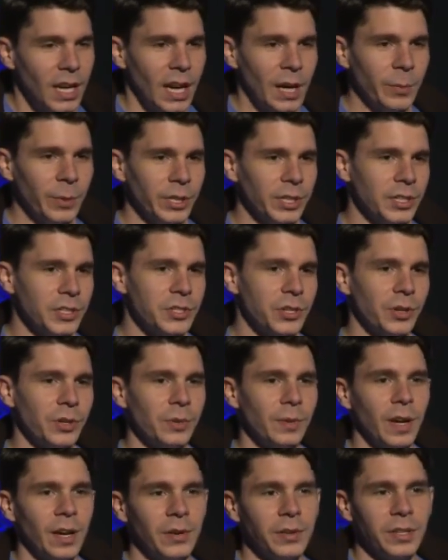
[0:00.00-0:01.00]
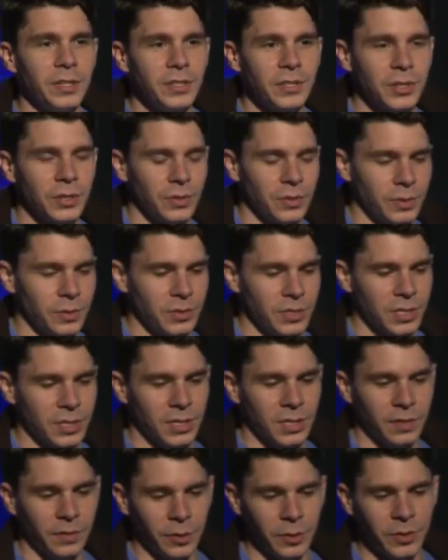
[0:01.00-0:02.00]
and we're going to turn around and
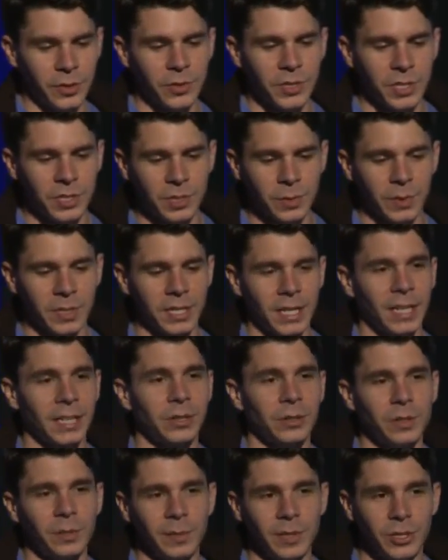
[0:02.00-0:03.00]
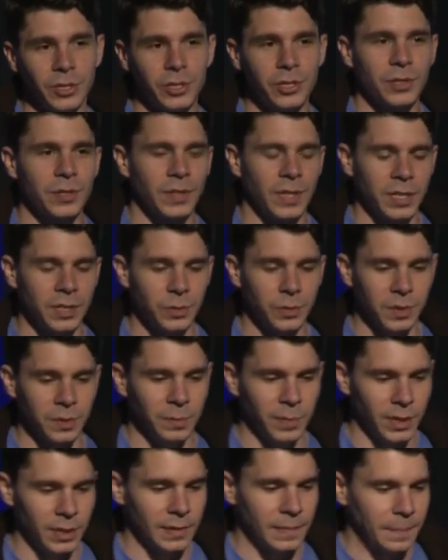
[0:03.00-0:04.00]
convert those into a Docker image that you
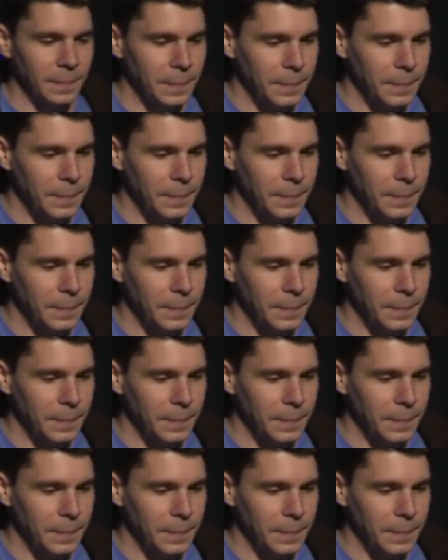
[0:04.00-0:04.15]
can pull.